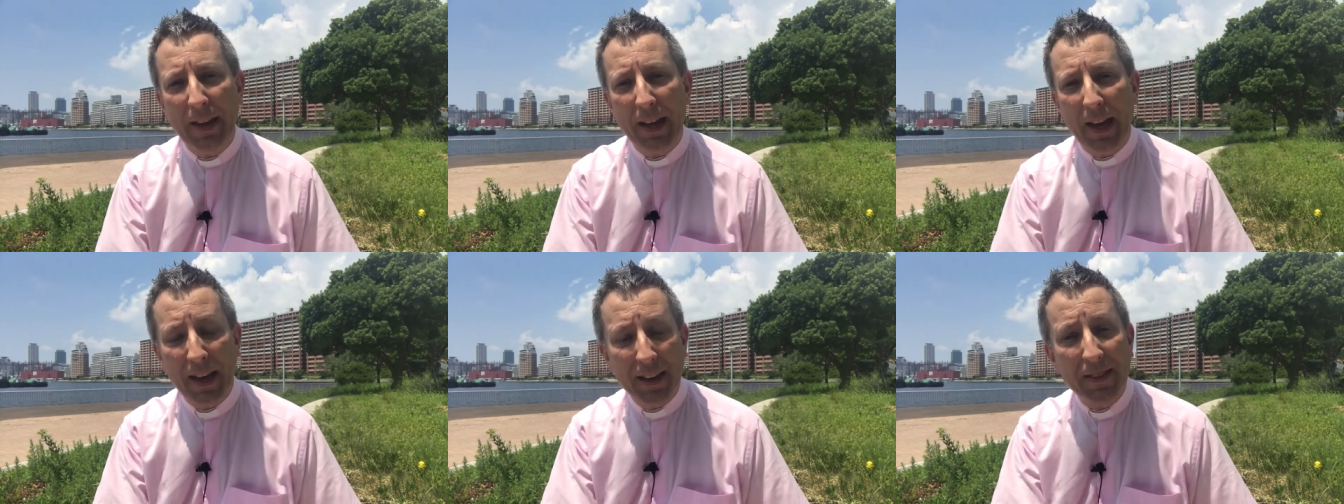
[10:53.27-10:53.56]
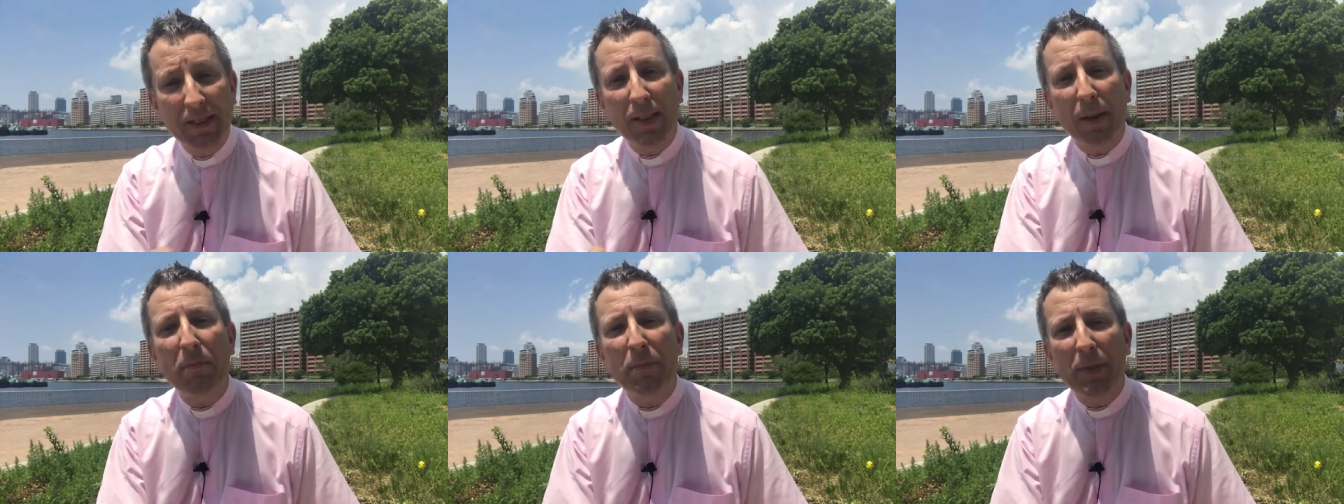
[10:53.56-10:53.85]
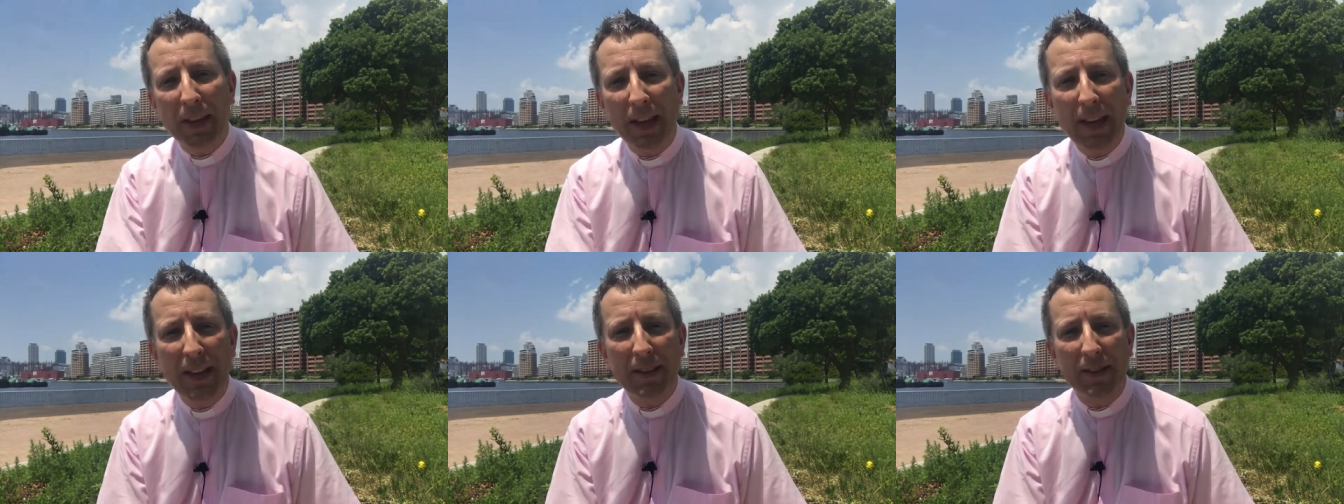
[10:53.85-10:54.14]
And
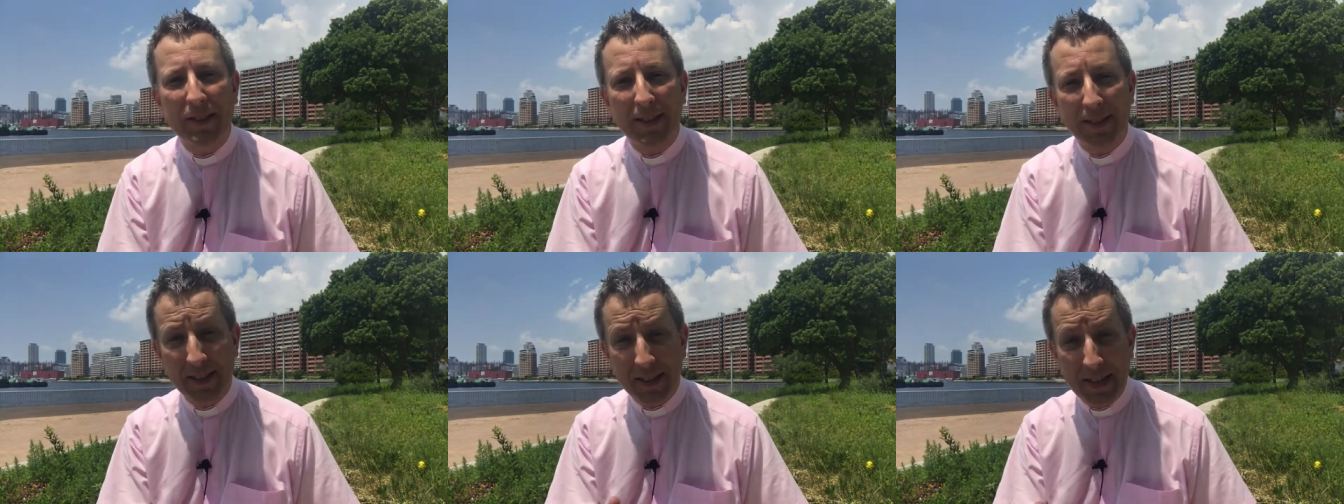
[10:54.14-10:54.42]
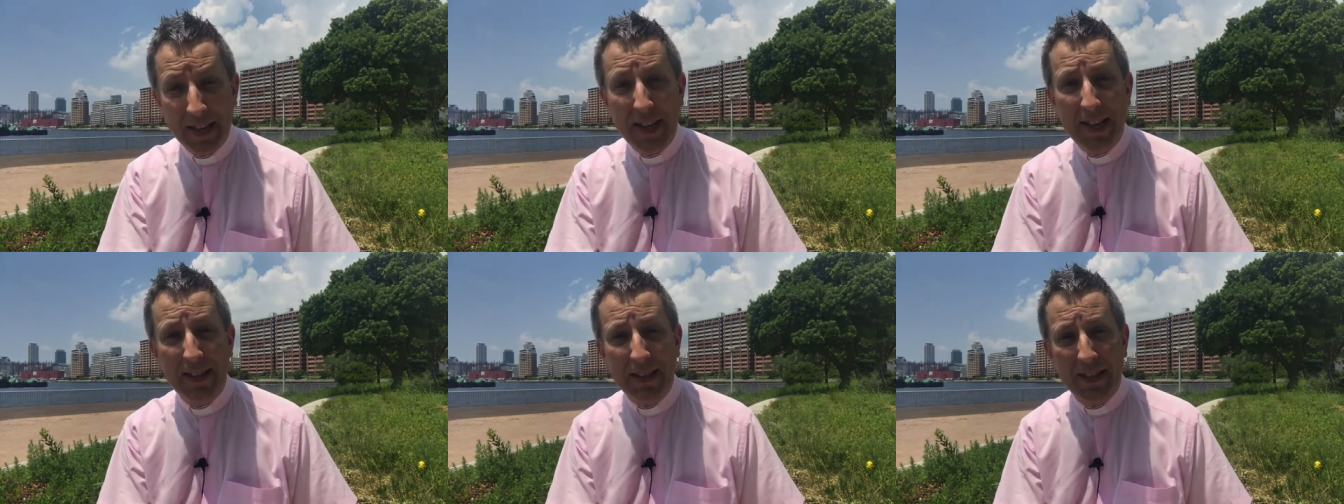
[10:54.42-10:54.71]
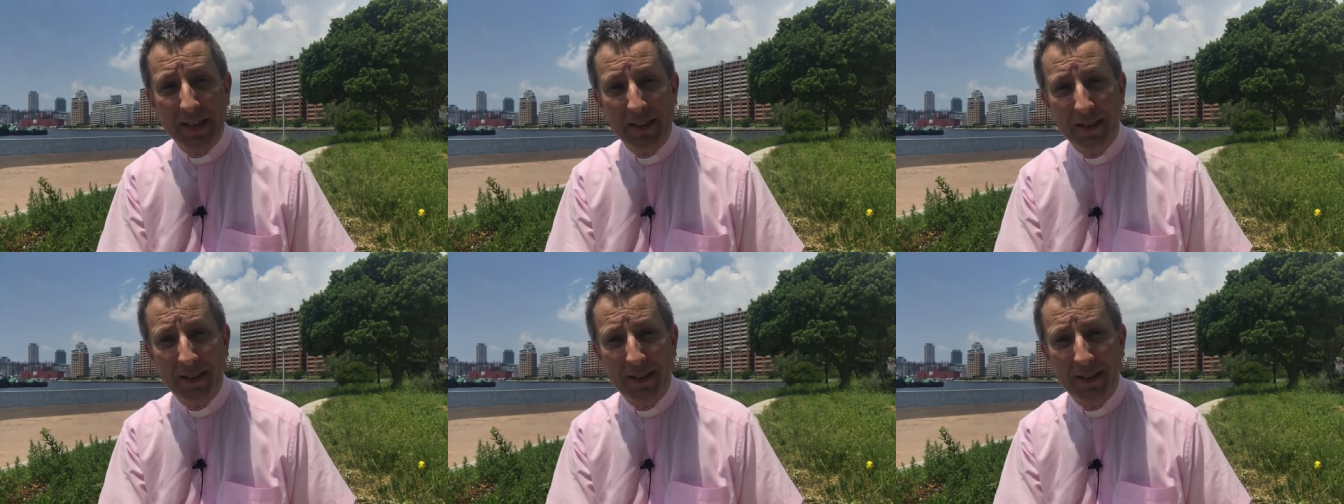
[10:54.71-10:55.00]
something else is
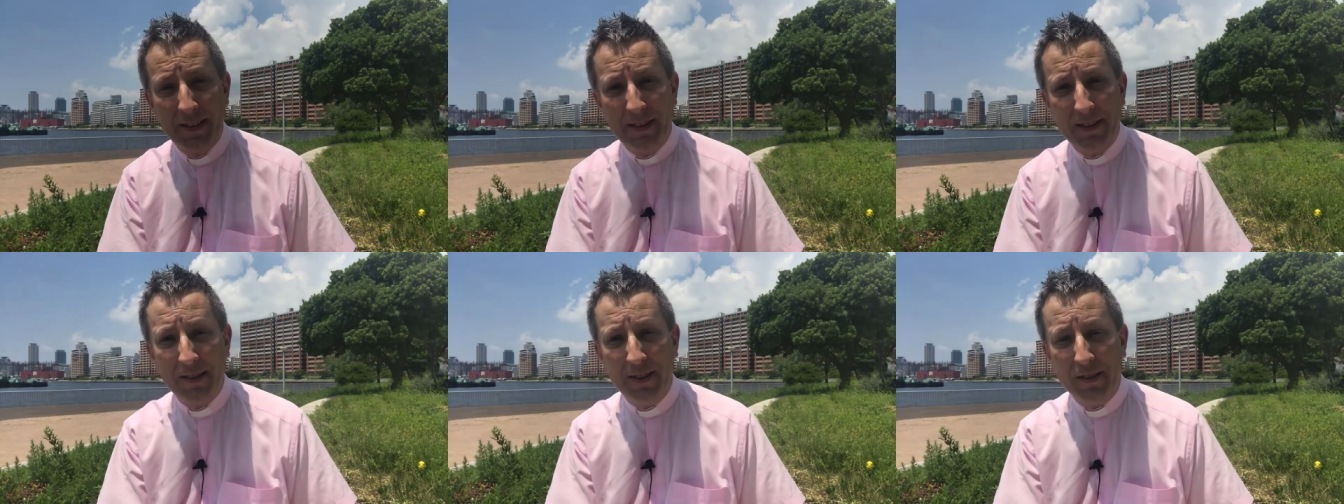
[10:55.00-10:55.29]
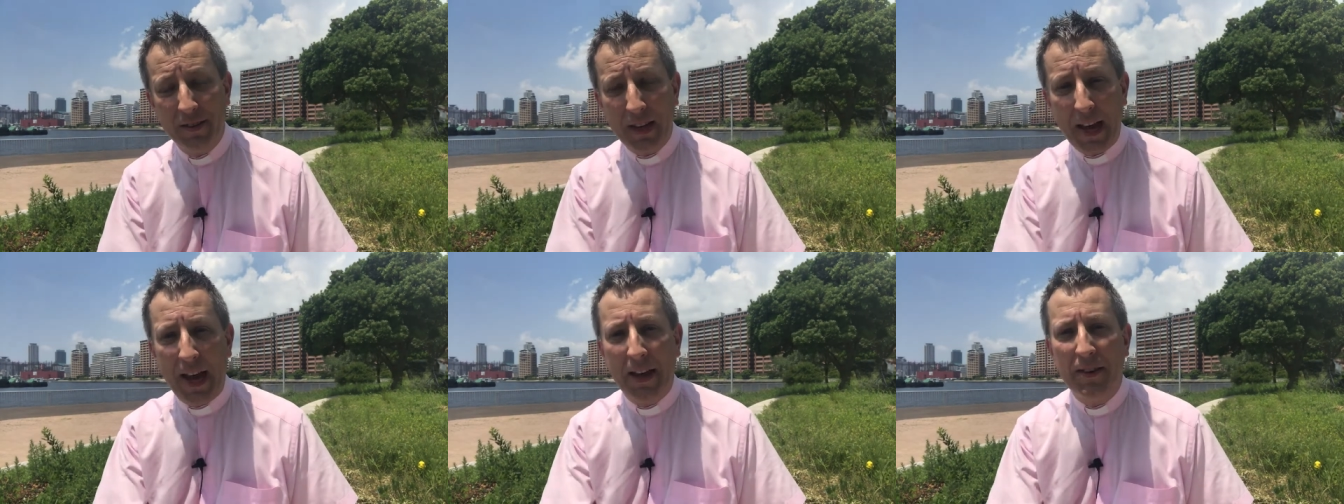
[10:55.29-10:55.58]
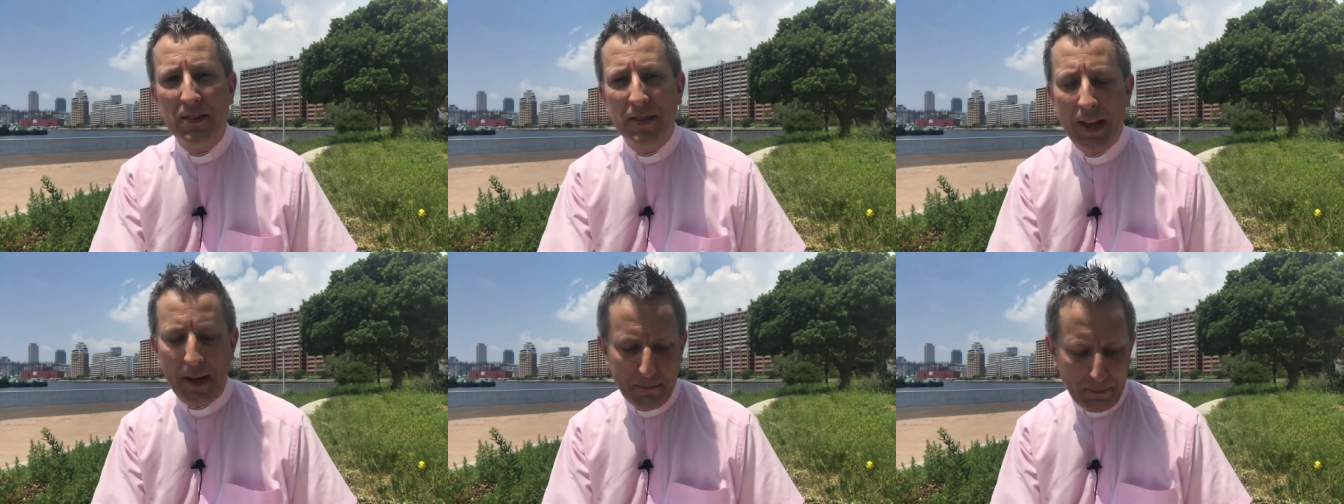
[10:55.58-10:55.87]
needed to add
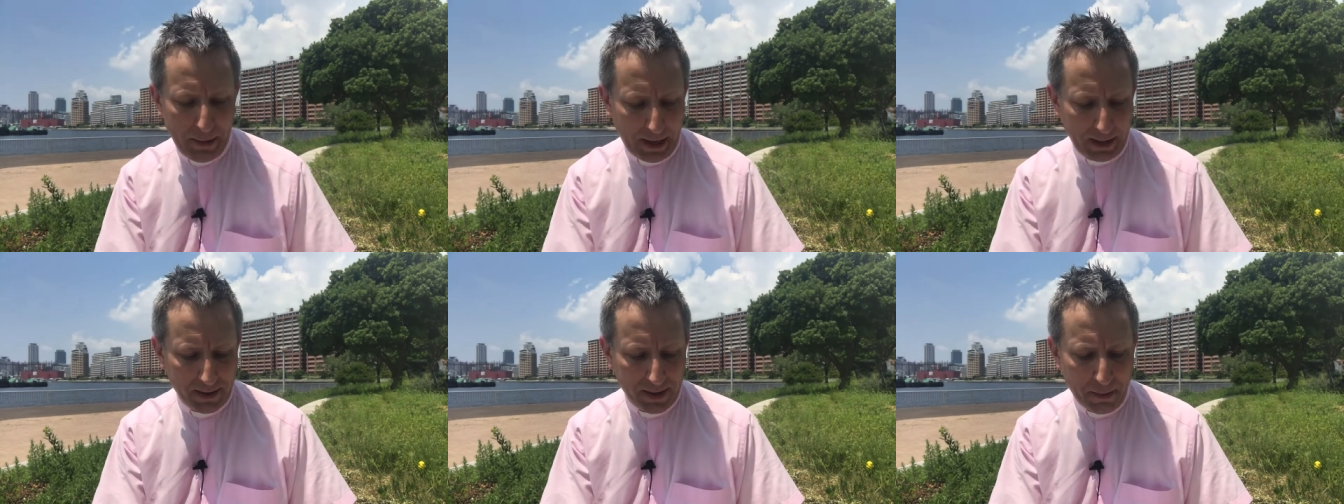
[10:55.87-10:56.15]
to that mix.